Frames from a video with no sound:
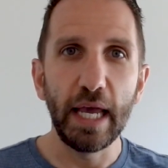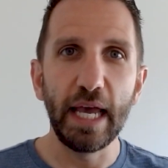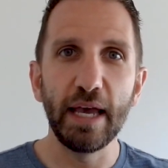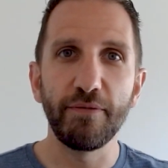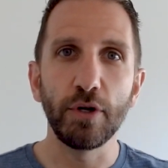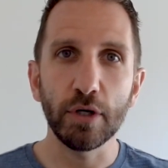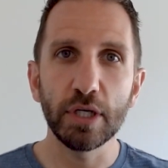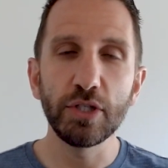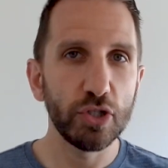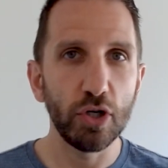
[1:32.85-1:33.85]
If you're
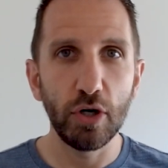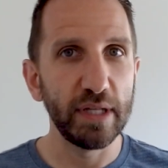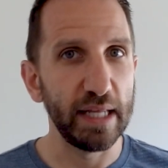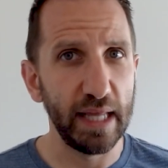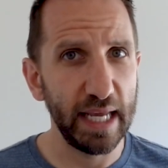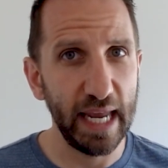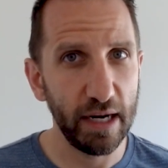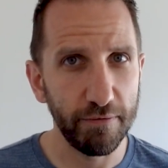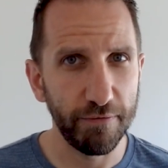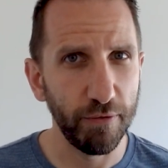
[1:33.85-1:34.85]
concerned that they
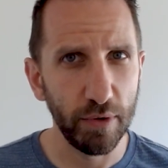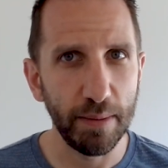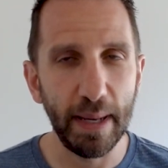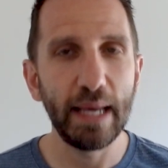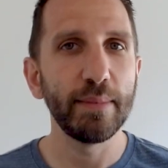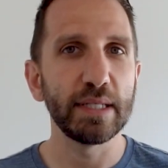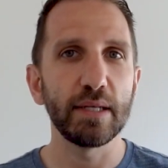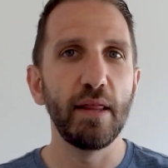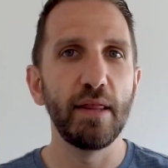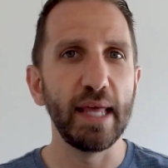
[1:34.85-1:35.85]
can't afford the
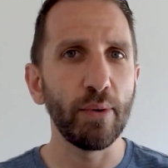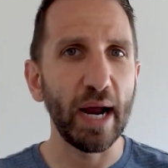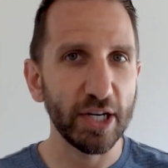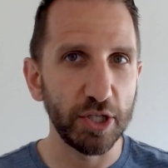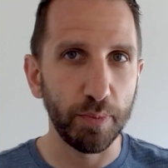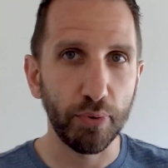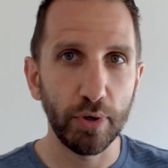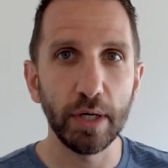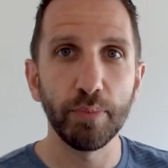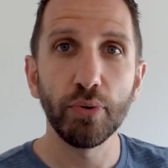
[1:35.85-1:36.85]
payments, they were actually
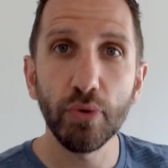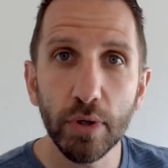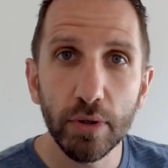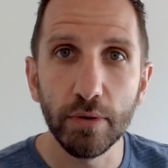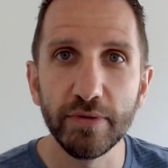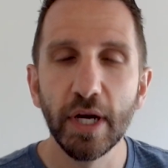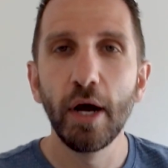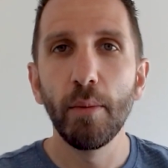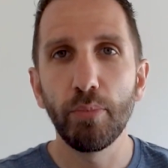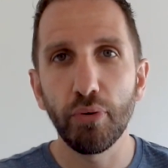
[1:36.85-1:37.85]
pre-approved
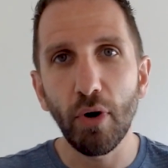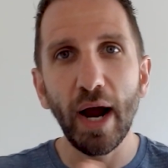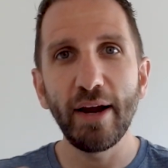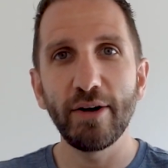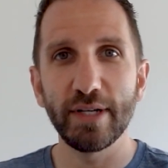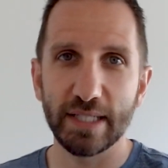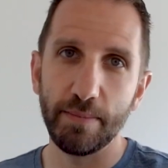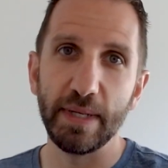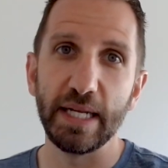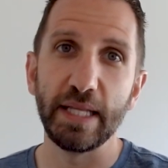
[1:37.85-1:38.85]
prior to
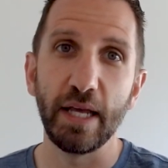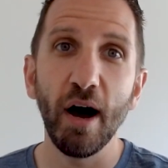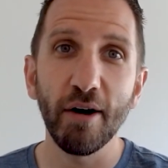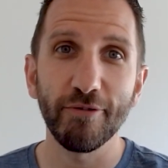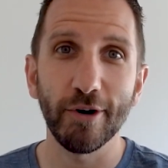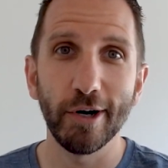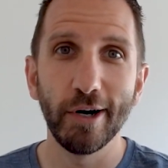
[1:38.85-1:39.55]
submitting the offer.